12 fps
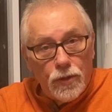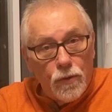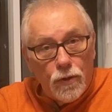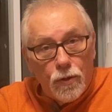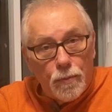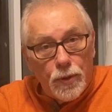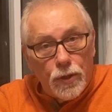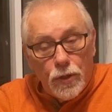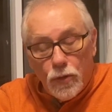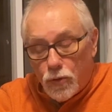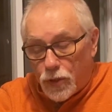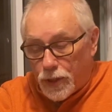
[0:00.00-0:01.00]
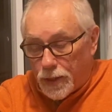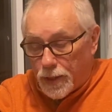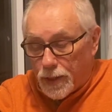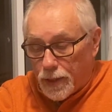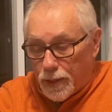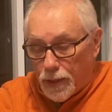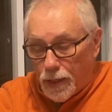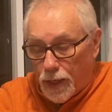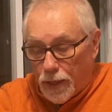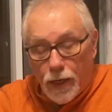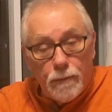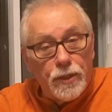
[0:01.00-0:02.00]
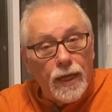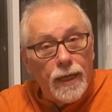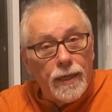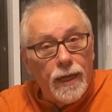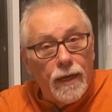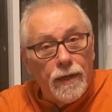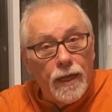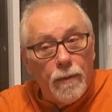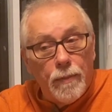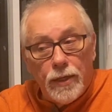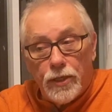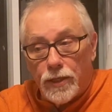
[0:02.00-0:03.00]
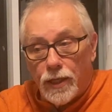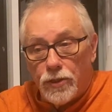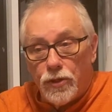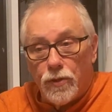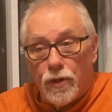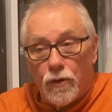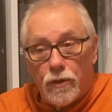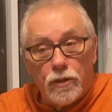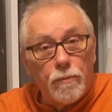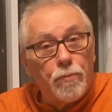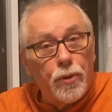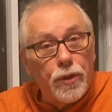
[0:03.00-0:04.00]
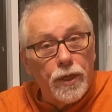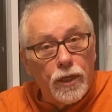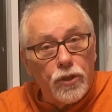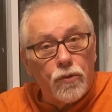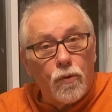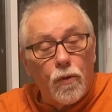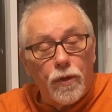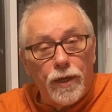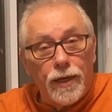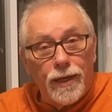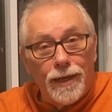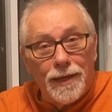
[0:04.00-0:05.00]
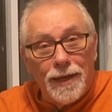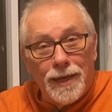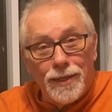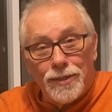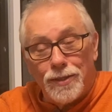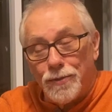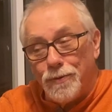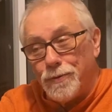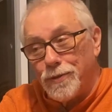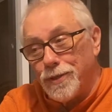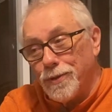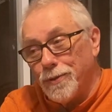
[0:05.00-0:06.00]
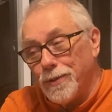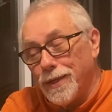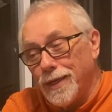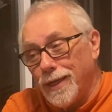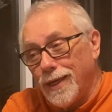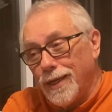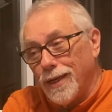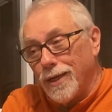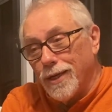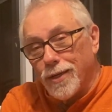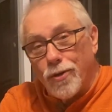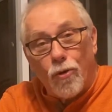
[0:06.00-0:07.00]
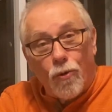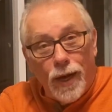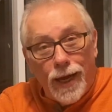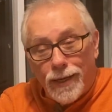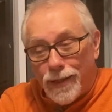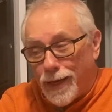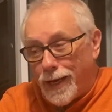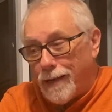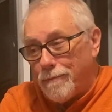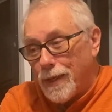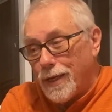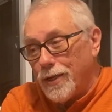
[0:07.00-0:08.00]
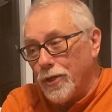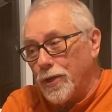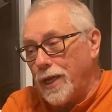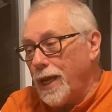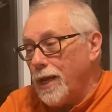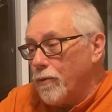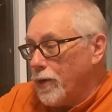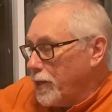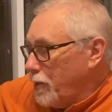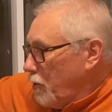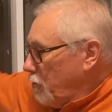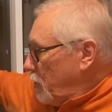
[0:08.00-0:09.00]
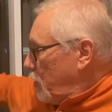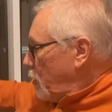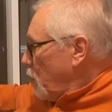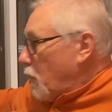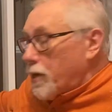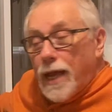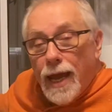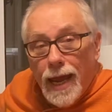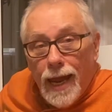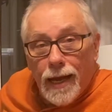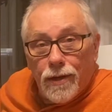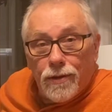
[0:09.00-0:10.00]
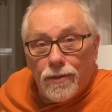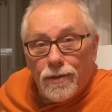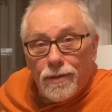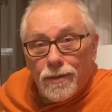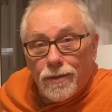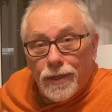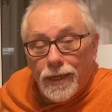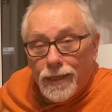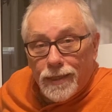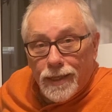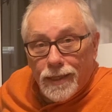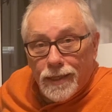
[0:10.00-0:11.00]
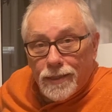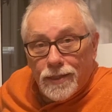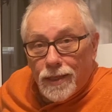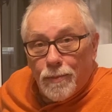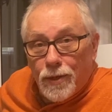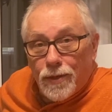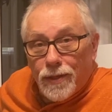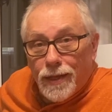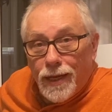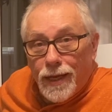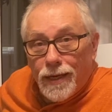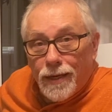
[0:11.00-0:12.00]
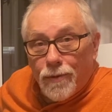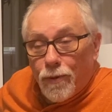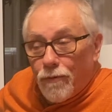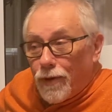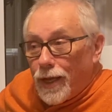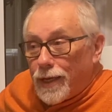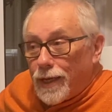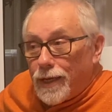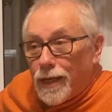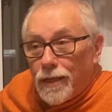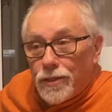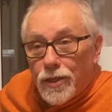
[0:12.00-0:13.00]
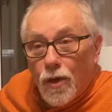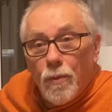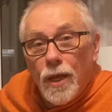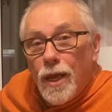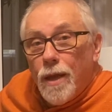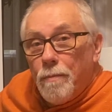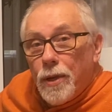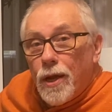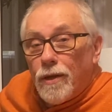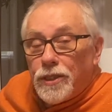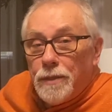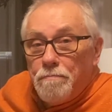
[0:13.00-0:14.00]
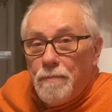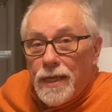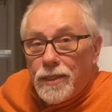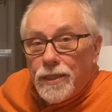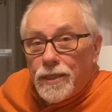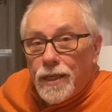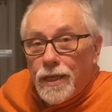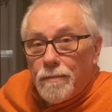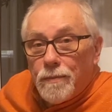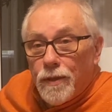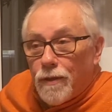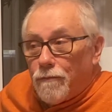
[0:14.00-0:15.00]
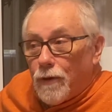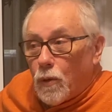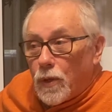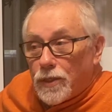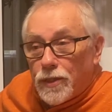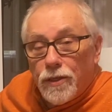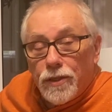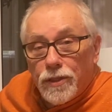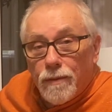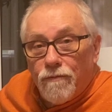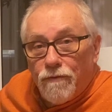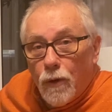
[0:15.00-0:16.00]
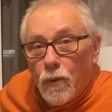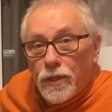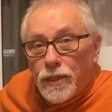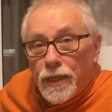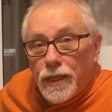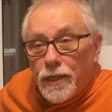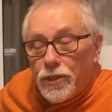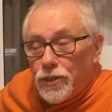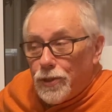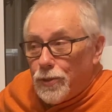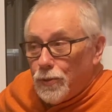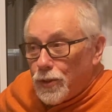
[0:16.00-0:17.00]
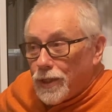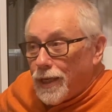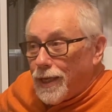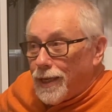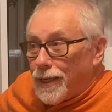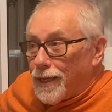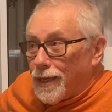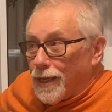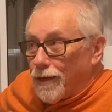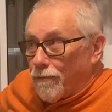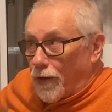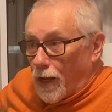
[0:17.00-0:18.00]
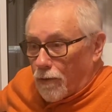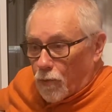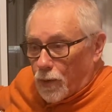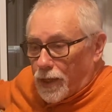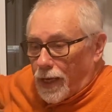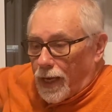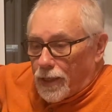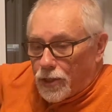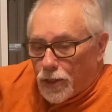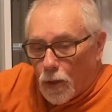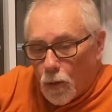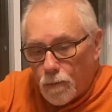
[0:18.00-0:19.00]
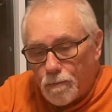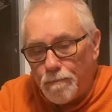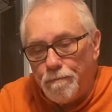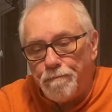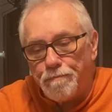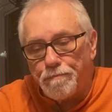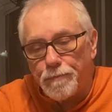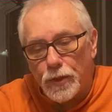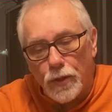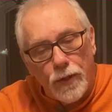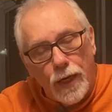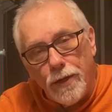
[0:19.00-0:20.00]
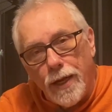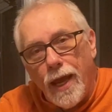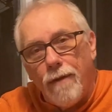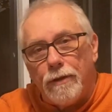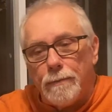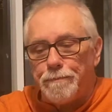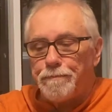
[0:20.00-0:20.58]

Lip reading: going to produce an upside down image unless you go to some pretty extraordinary lengths to correct that. You can't really use a star diagonal or anything similar to that in a reflecting telescope because it messes up the focus. There are some focusing issues involved with that. So, so there you have it.